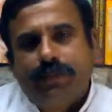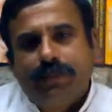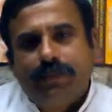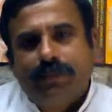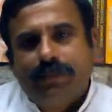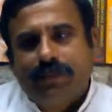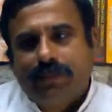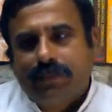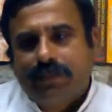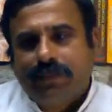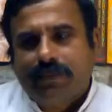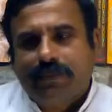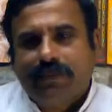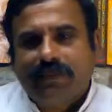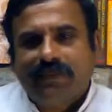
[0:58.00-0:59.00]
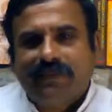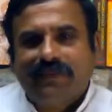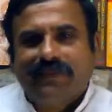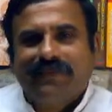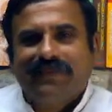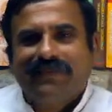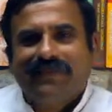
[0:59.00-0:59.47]

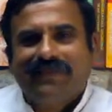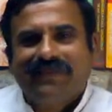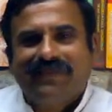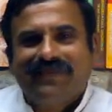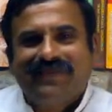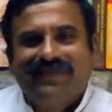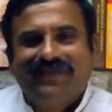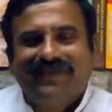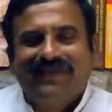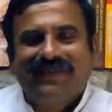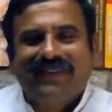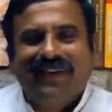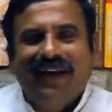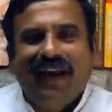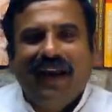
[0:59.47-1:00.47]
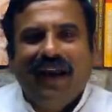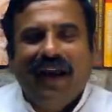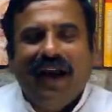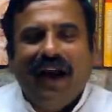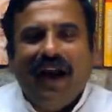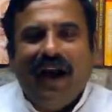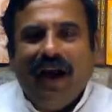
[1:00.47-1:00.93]

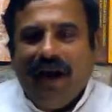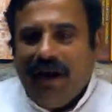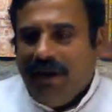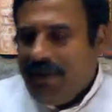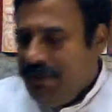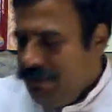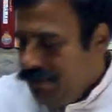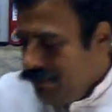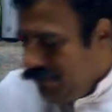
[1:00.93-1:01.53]
No one is speaking in this clip.